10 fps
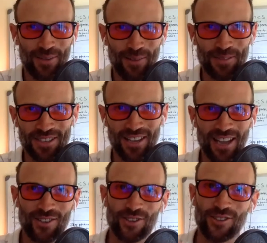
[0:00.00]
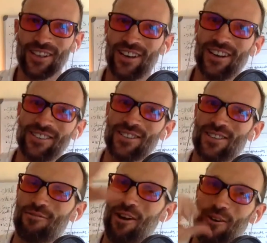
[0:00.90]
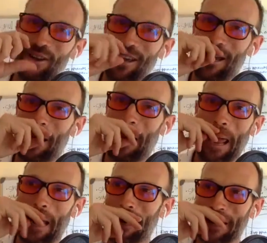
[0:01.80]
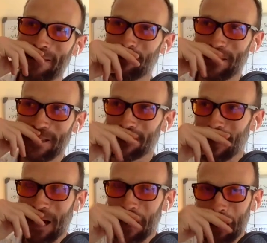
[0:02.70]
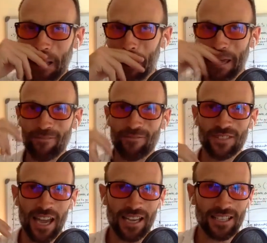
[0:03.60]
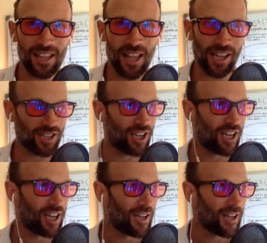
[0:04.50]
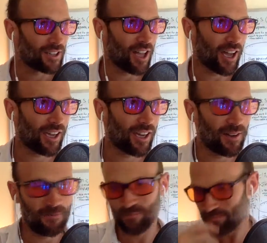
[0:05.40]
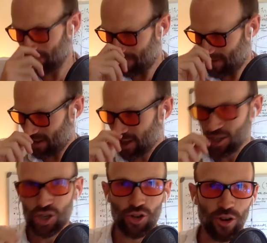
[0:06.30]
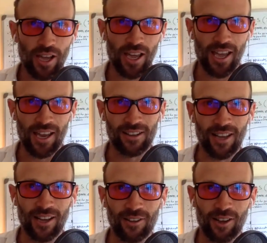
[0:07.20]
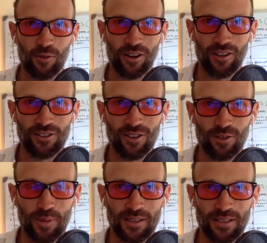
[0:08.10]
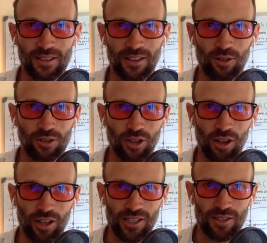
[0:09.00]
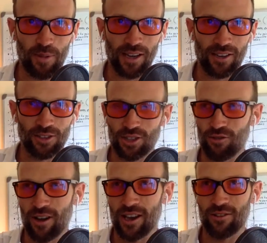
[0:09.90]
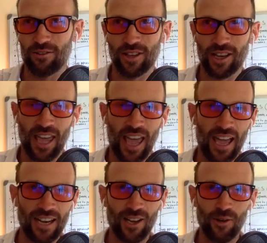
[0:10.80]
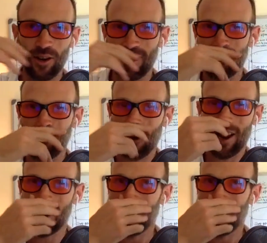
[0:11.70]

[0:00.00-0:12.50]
up the satchel and I just throw it in, and it gives me. It's kind of like it tastes like a, like um, like a sugar hit, like like one of those old pieces, old lollies back in Australia, or like candy or whatever, where